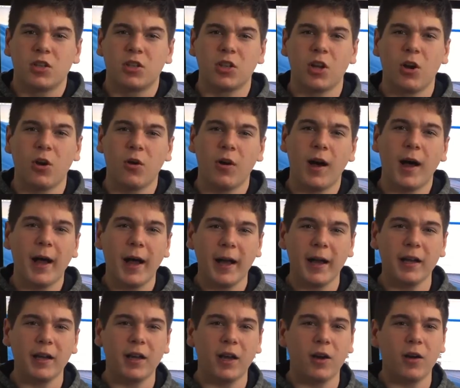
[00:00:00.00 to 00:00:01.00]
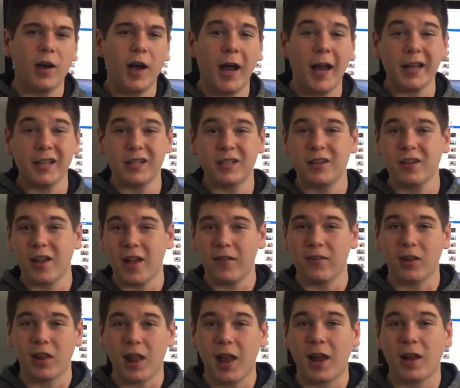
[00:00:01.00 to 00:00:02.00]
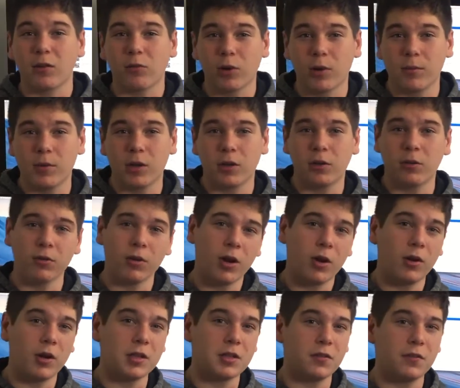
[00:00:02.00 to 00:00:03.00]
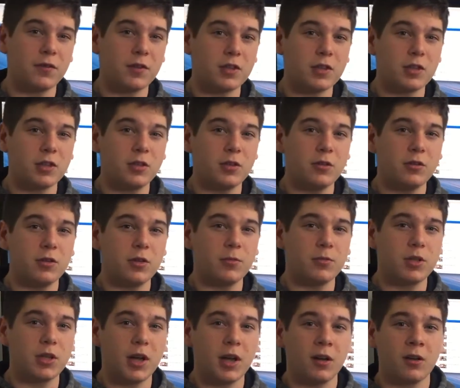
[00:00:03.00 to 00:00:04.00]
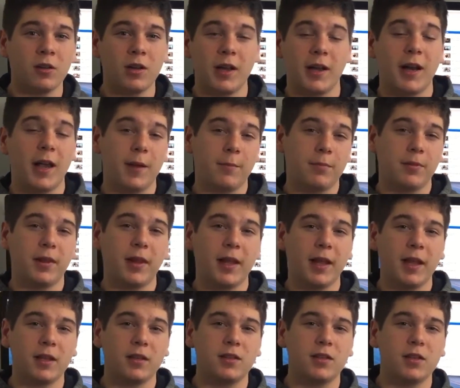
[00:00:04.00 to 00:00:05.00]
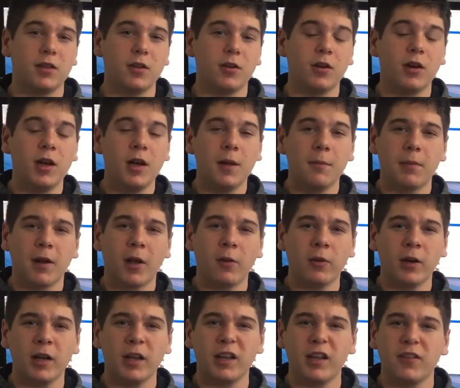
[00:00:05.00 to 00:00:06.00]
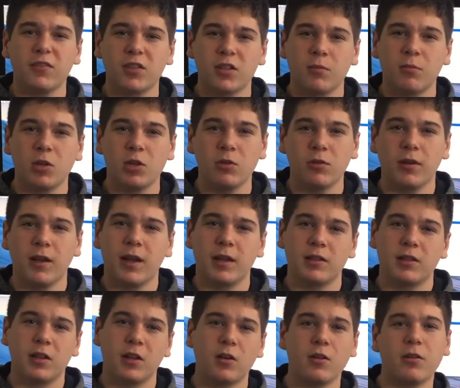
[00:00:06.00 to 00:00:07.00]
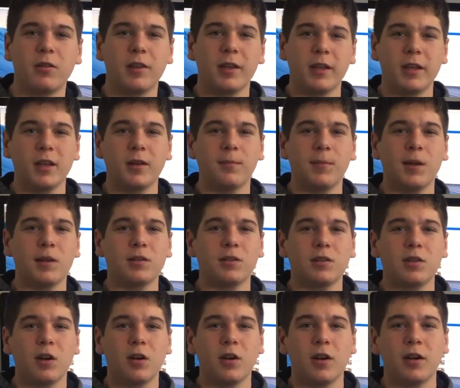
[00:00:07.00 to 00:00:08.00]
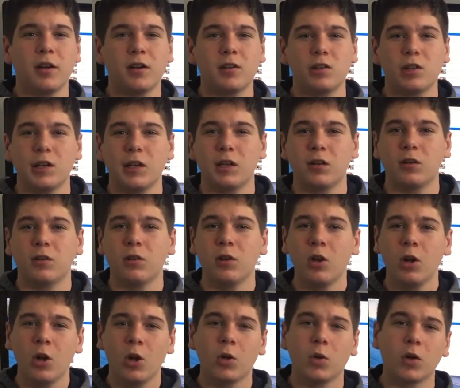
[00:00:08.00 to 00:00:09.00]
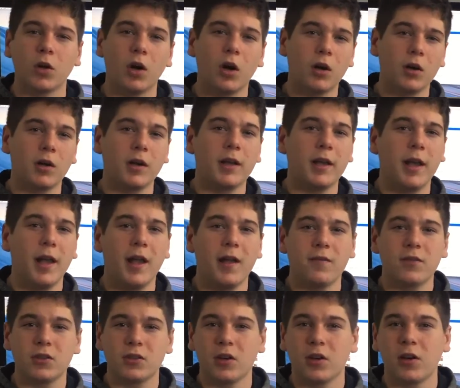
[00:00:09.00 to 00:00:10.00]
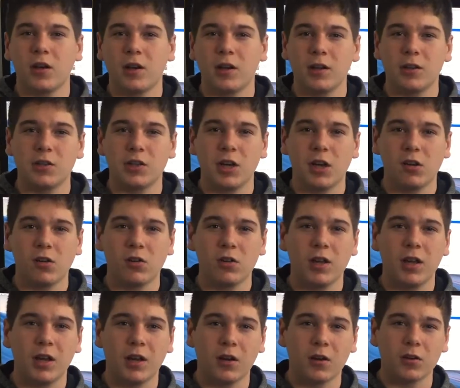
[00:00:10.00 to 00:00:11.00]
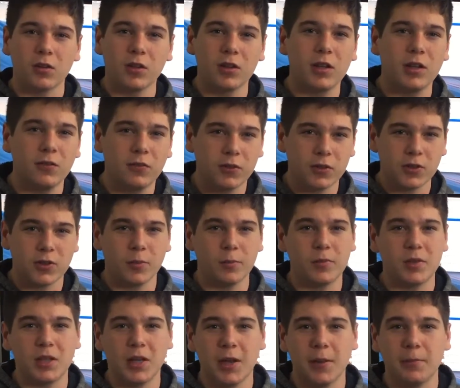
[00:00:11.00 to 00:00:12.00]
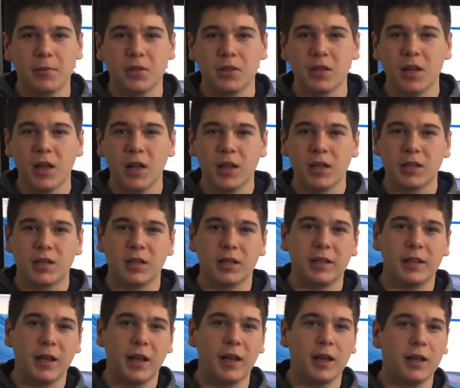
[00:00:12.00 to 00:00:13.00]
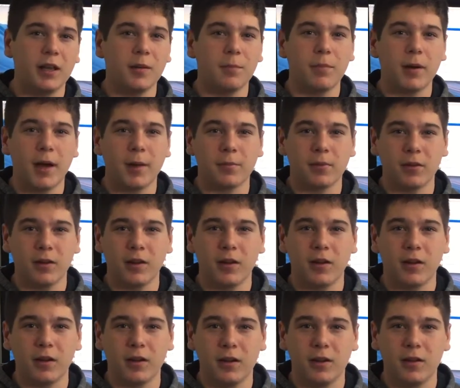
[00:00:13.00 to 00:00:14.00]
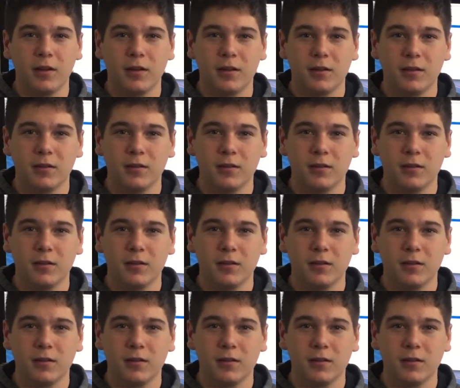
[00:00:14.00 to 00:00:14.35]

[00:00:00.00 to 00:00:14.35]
So I know I still have a lot of room to grow as a fishing YouTube channel, and I plan to, but I want to give some of you guys that are thinking about starting a channel or already have started a channel and are looking for some tips to gain popularity.